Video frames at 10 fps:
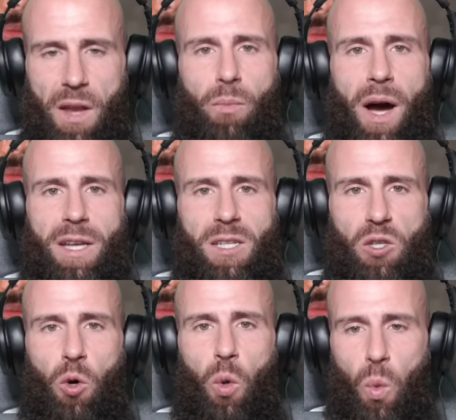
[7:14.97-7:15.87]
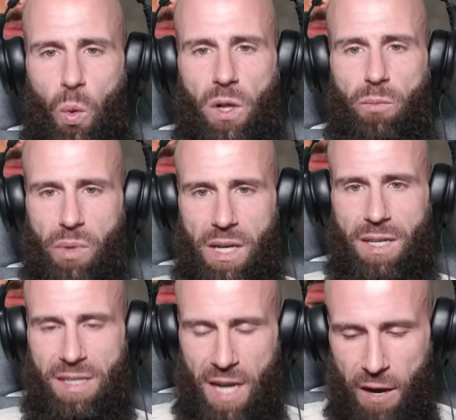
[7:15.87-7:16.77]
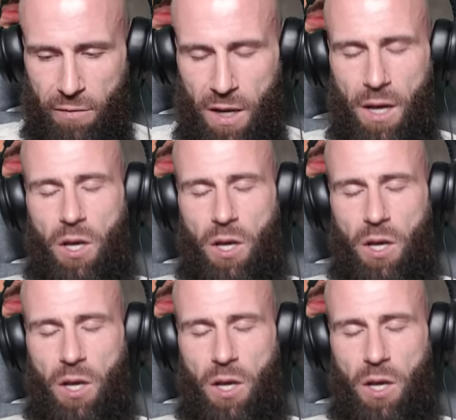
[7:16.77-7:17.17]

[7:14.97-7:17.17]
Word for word: my soul will be saved.